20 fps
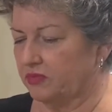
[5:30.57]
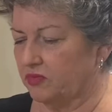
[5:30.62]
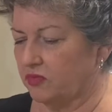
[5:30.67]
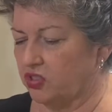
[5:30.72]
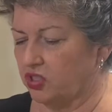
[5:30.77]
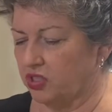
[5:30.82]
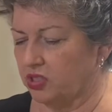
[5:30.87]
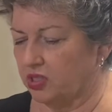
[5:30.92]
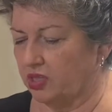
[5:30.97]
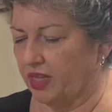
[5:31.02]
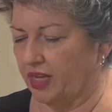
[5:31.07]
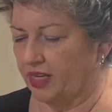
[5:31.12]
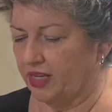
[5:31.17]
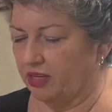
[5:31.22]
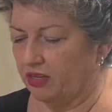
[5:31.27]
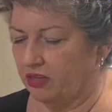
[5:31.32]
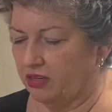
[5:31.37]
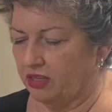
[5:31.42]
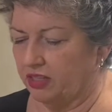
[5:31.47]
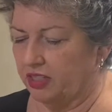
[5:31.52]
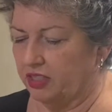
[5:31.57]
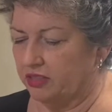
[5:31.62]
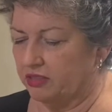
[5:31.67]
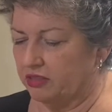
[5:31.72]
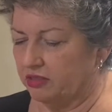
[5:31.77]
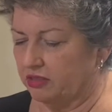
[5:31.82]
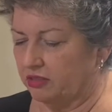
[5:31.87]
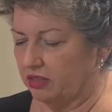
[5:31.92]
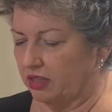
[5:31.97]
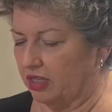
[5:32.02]
just lay it on
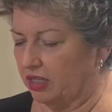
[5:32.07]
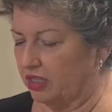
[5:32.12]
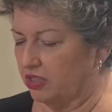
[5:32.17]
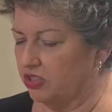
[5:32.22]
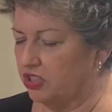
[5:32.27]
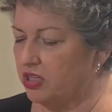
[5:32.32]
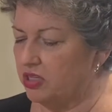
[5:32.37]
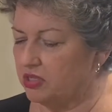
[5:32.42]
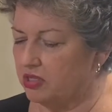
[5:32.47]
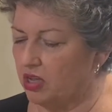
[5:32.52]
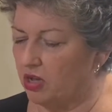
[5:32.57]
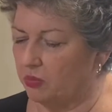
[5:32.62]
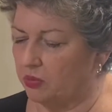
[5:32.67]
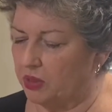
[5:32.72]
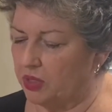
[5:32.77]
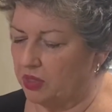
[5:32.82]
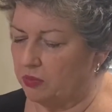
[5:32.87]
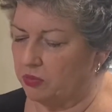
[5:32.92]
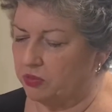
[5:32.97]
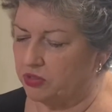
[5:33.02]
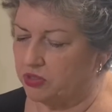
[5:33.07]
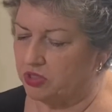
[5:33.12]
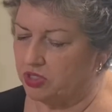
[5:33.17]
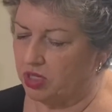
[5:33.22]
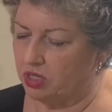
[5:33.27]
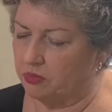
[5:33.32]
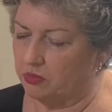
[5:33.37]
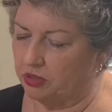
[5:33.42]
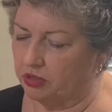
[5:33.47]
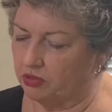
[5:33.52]
it, and it does help keep your
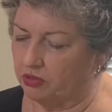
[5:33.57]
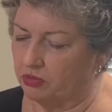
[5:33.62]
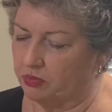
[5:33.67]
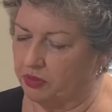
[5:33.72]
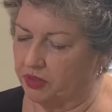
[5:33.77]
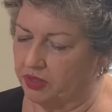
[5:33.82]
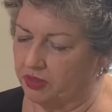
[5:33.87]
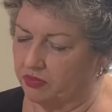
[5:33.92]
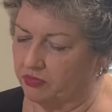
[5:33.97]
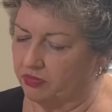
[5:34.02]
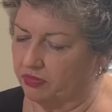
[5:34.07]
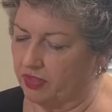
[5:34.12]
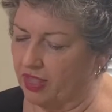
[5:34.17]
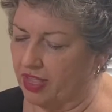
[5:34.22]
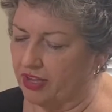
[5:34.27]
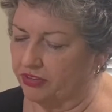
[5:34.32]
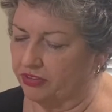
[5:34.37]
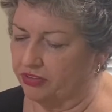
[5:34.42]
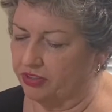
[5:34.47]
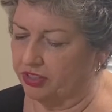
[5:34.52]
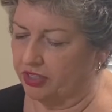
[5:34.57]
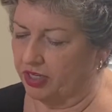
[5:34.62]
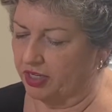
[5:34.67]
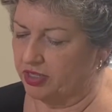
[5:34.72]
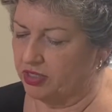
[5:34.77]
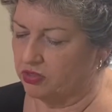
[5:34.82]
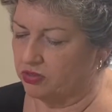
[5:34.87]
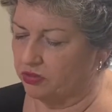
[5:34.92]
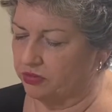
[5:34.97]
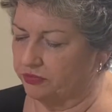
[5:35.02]
seam a little bit flatter and
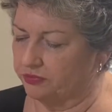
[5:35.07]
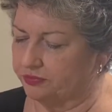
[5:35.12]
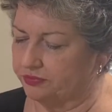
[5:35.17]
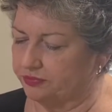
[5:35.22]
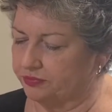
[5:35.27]
nicer.